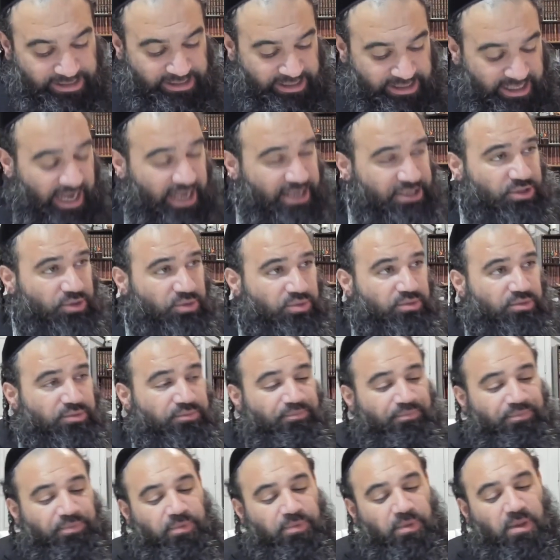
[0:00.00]
Can you?
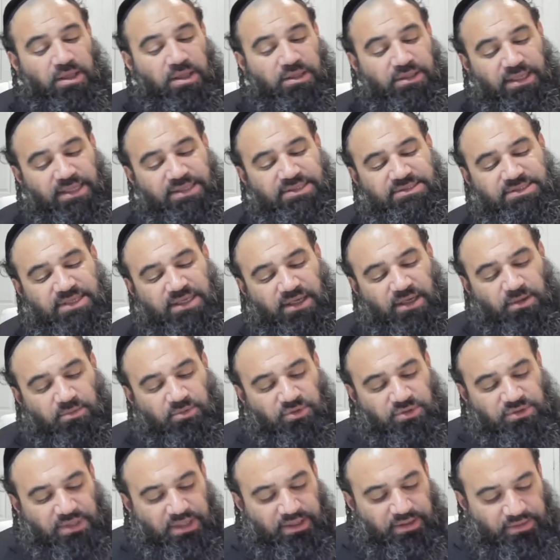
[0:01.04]
Let's see.
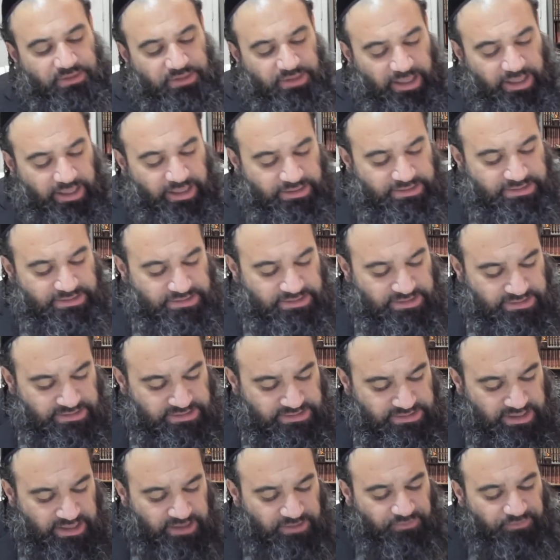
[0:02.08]
Let's
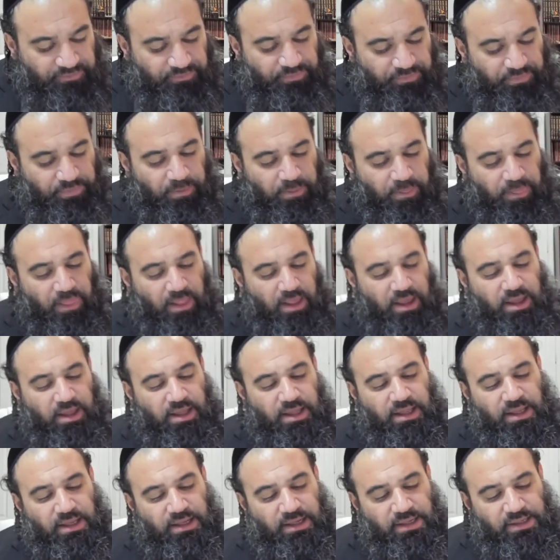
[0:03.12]
see.
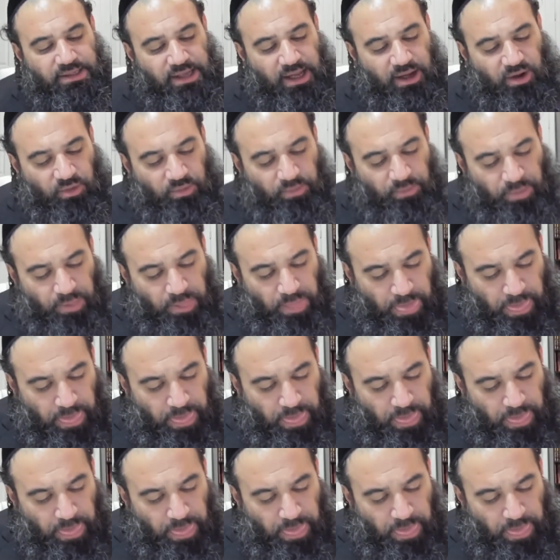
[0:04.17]
Now,